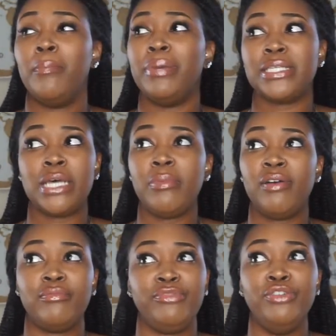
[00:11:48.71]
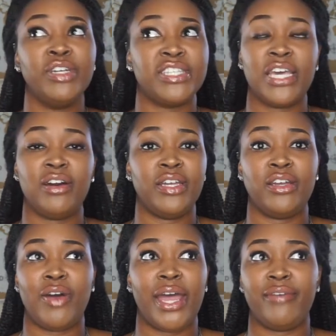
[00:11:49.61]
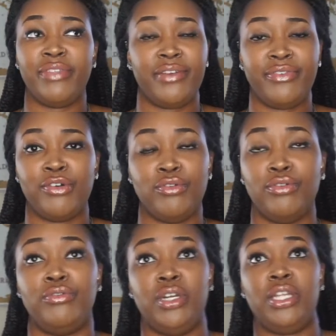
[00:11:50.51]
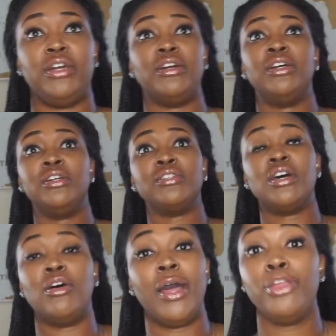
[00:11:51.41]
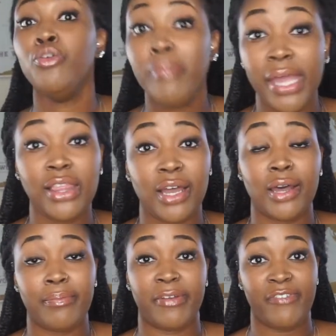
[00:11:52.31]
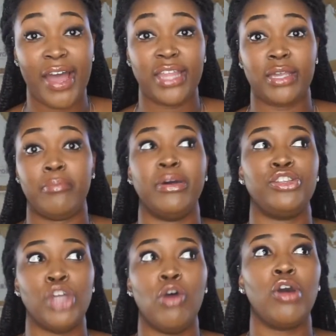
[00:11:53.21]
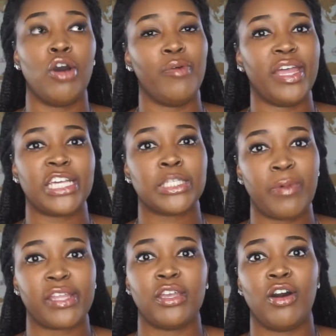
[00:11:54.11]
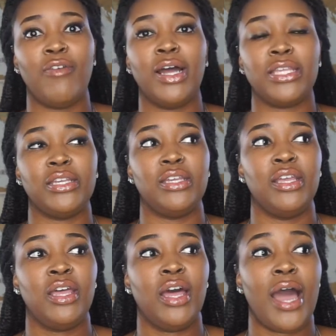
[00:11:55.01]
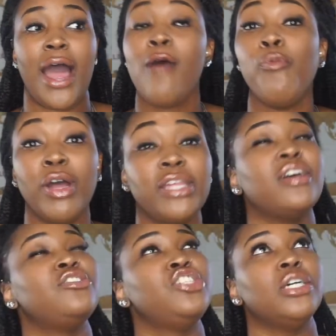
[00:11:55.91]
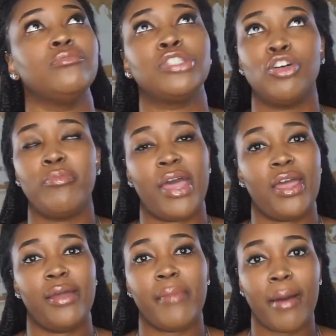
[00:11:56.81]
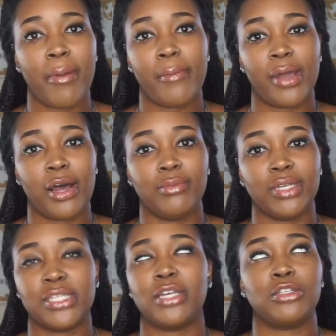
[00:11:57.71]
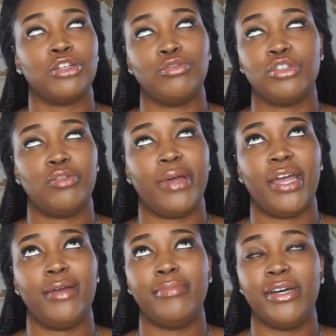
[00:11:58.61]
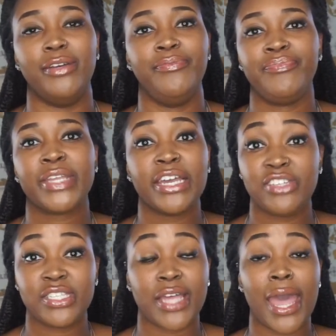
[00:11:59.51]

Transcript: But some of them, you can tell it don't have nothing going on in there. So you may look up and find it, but don't go in expecting, oh, I wanted a gym so bad in my apartment complex, like so bad, but it just didn't